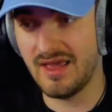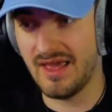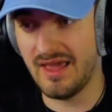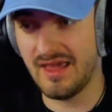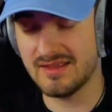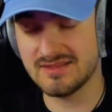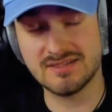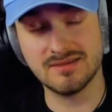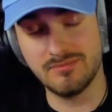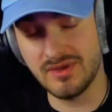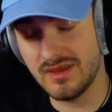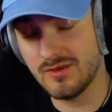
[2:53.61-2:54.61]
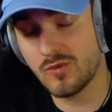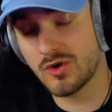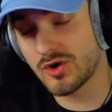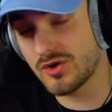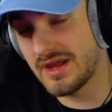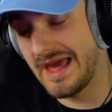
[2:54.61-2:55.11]
and Sabine
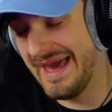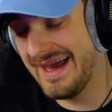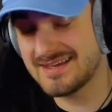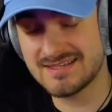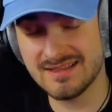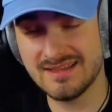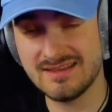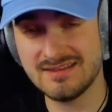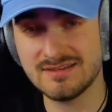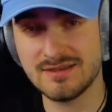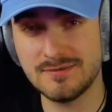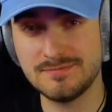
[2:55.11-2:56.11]
were excellent.